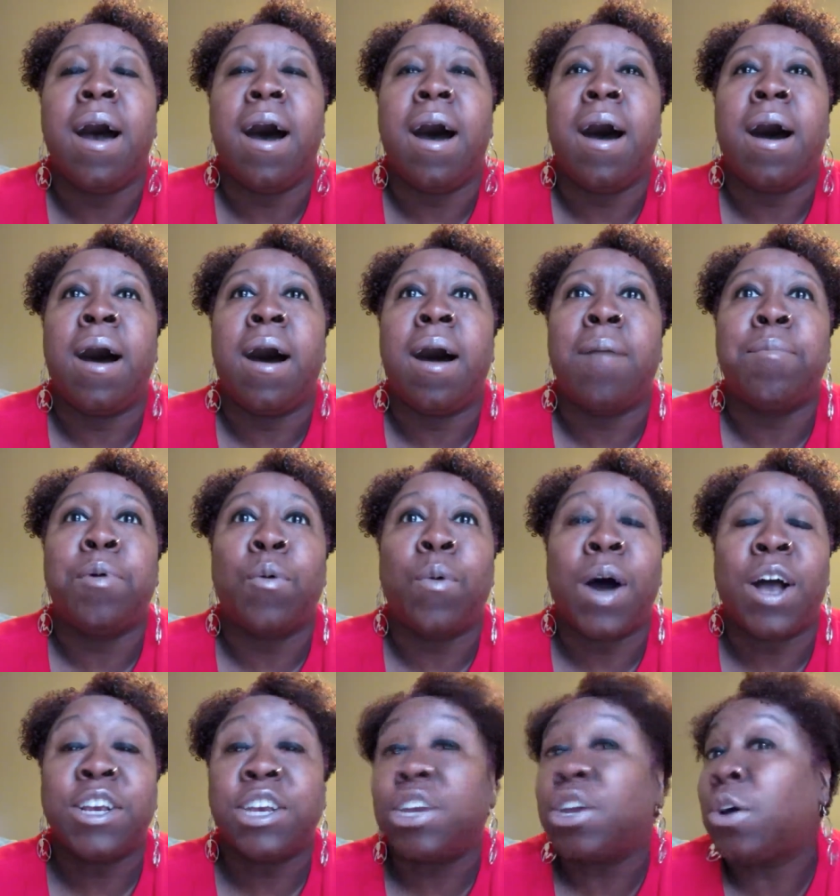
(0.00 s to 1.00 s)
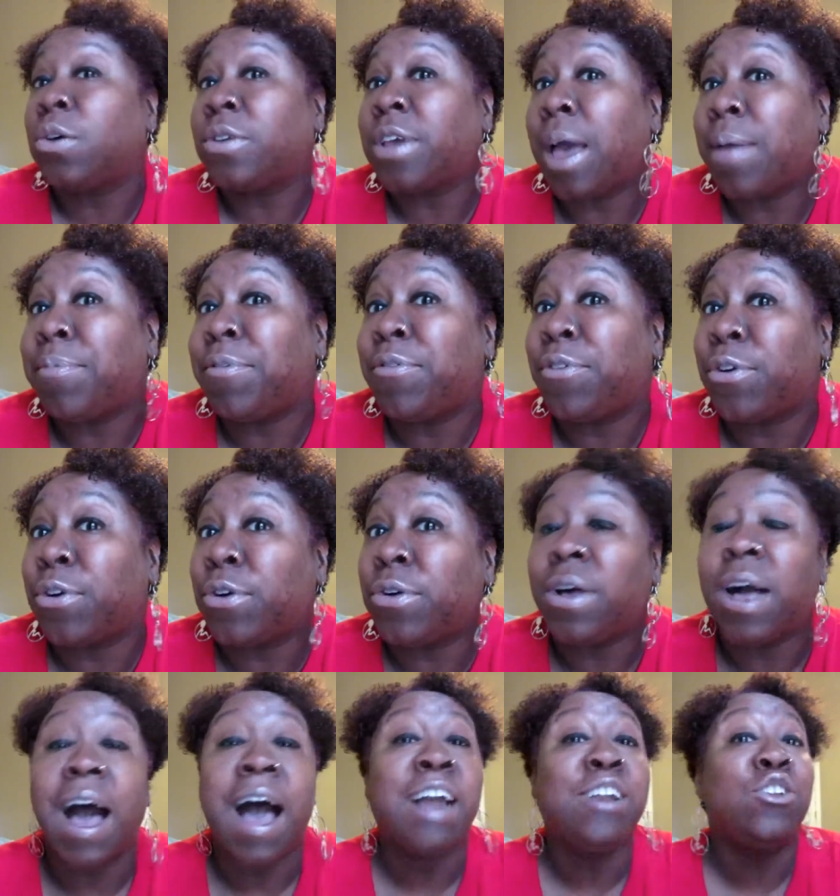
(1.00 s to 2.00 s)
Uh, I'm a wash and go type of
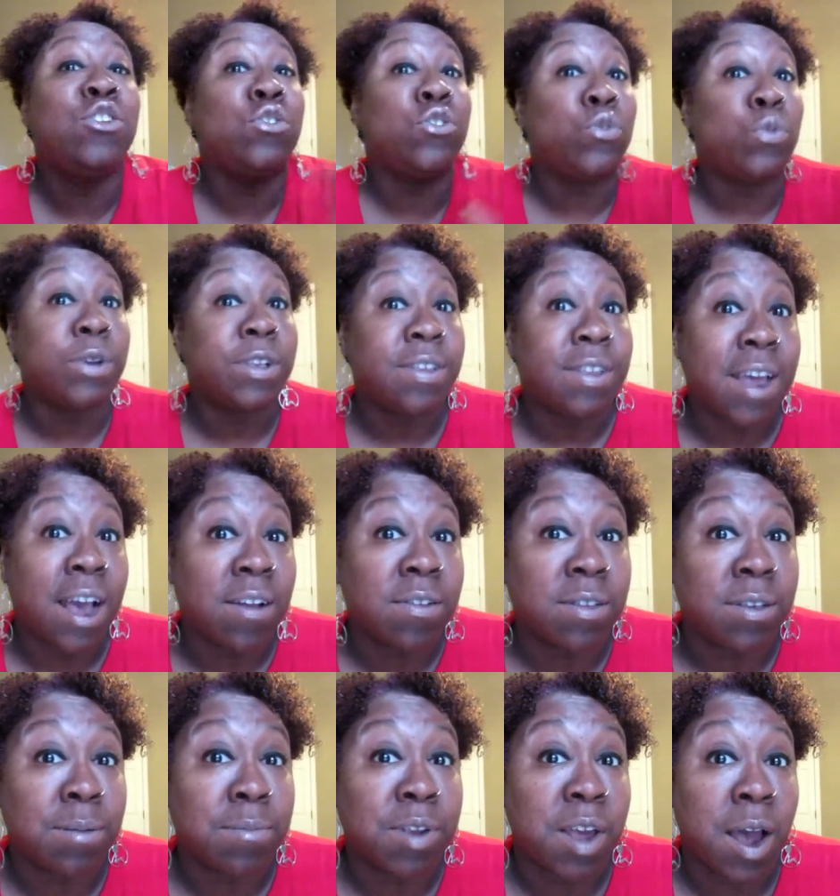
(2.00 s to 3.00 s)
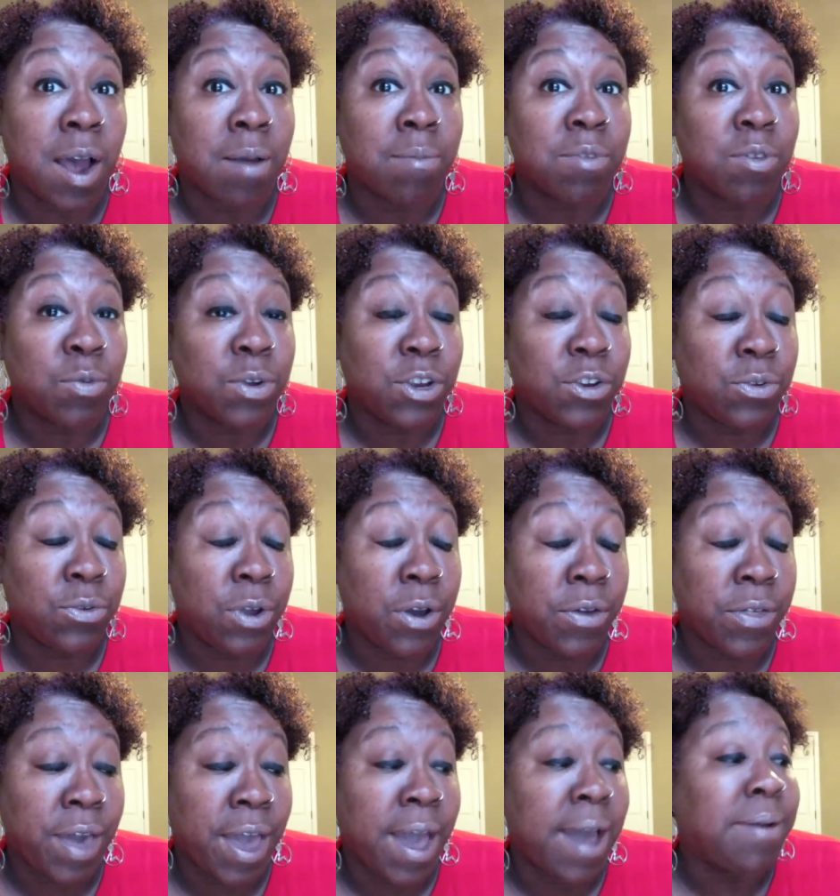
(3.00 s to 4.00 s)
girl. I do twist outs sometimes. We do
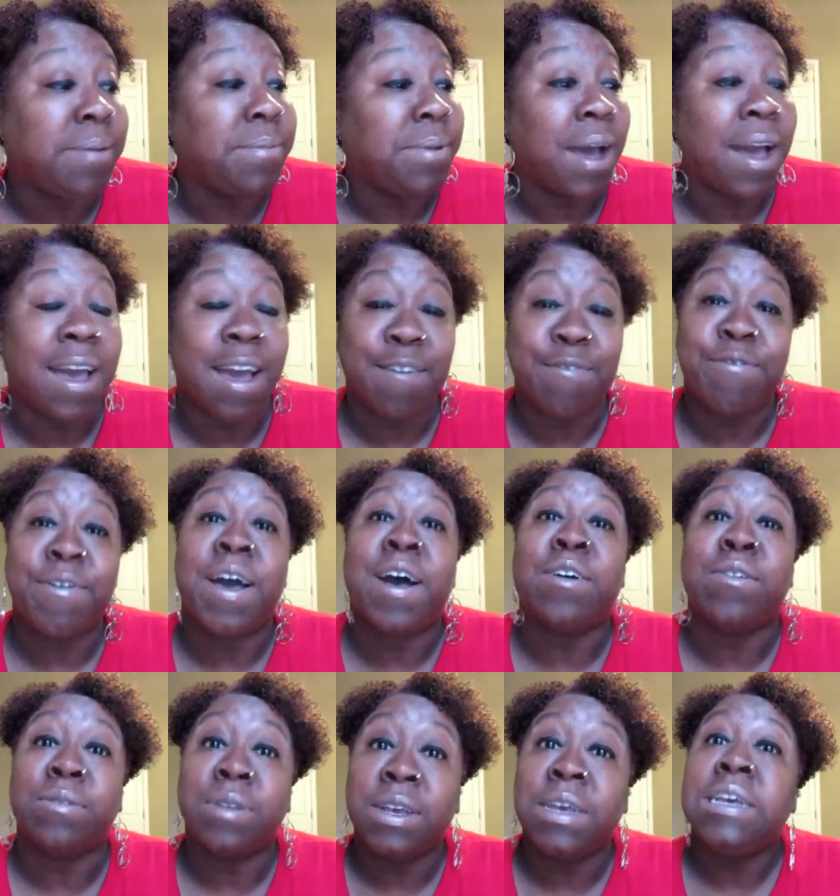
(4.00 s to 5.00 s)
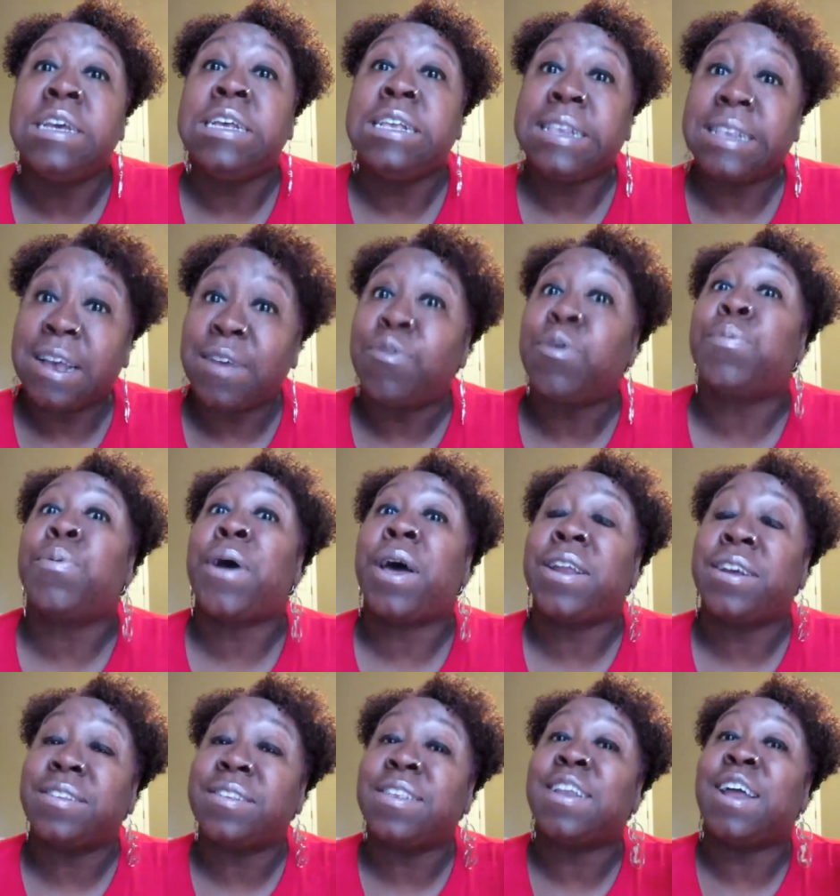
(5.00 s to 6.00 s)
know that. I have found several
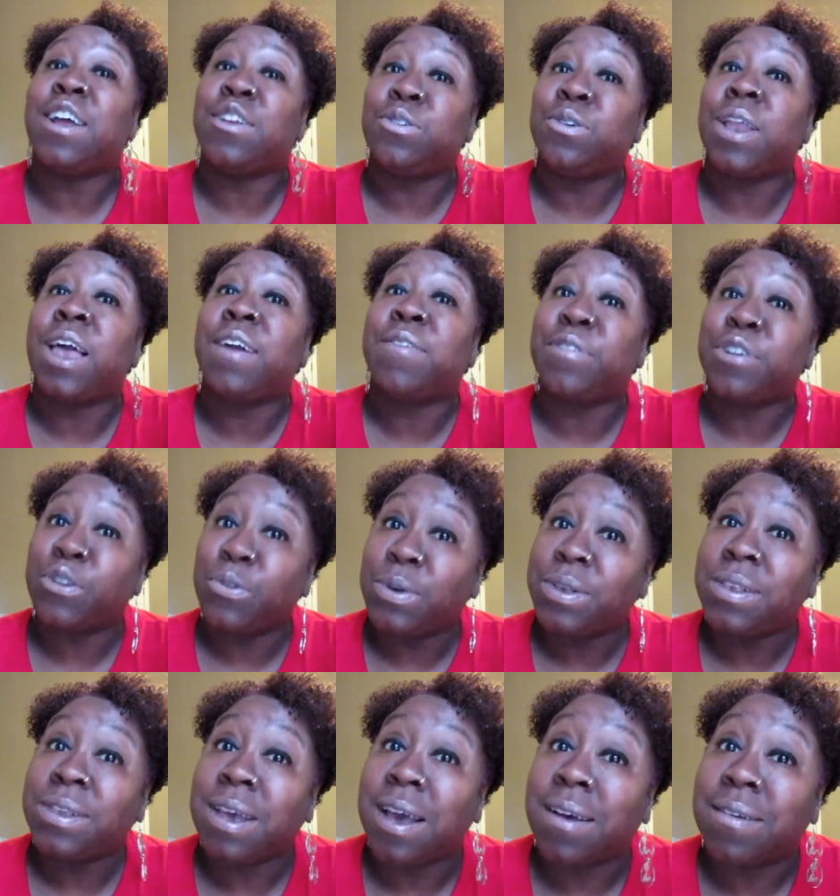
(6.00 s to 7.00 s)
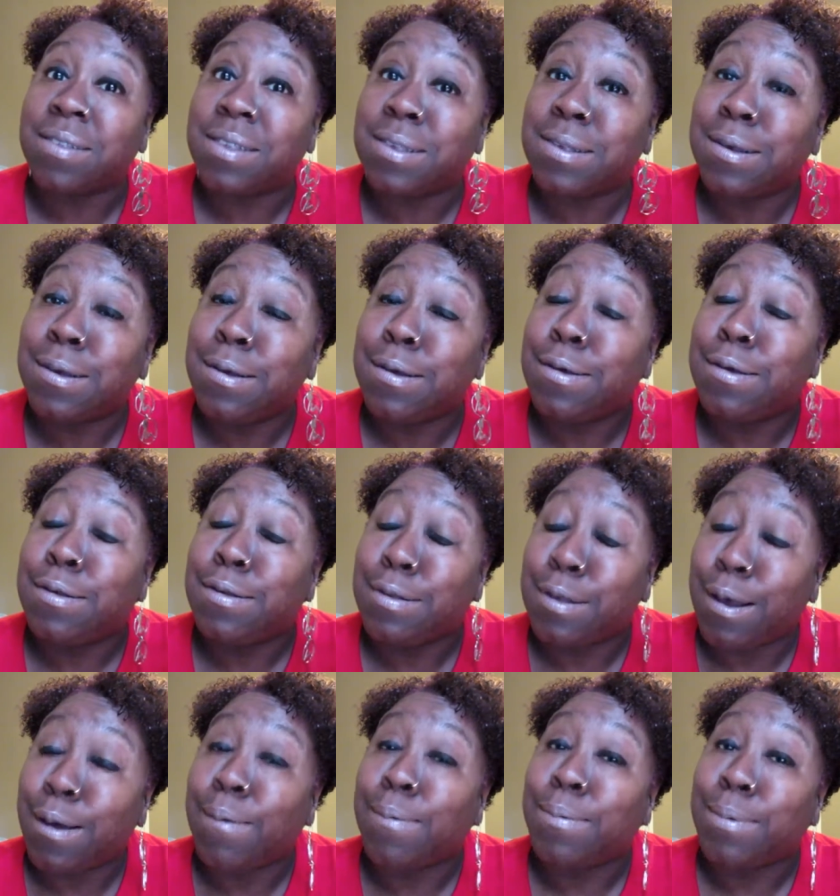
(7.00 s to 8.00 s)
products that I do like for twist outs.
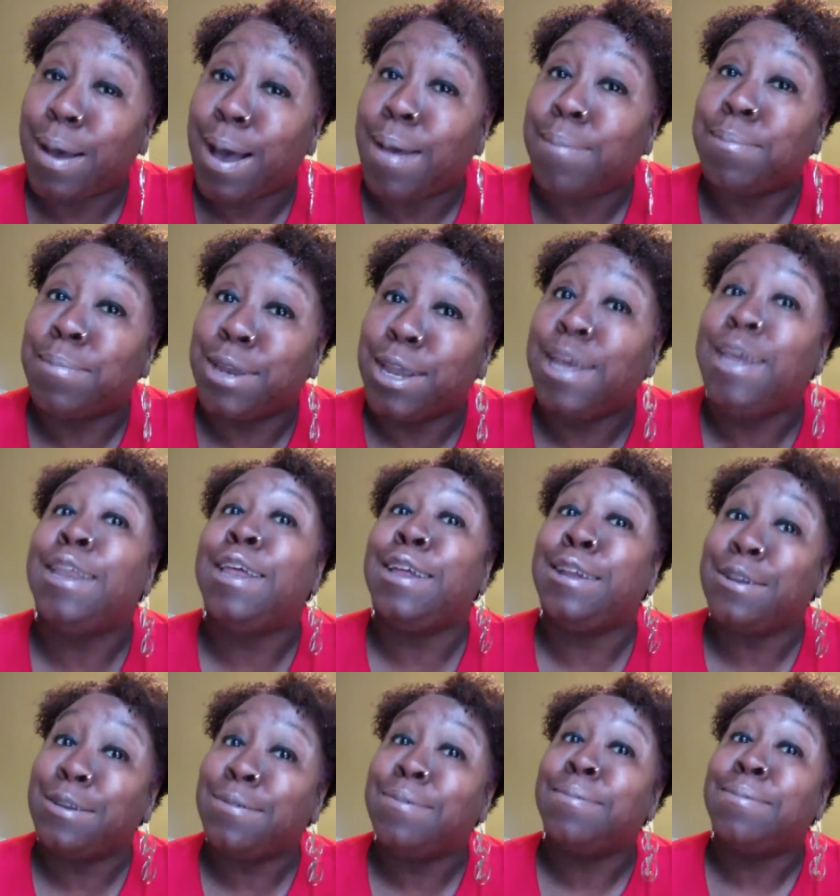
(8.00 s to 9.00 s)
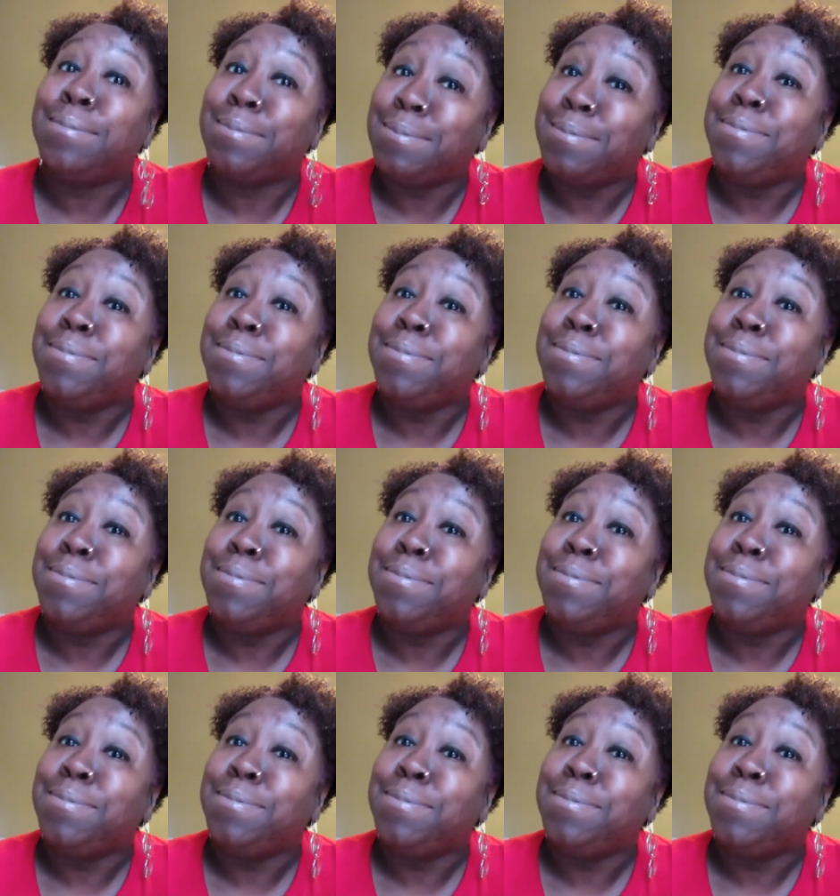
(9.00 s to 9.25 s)
So I'm leaning,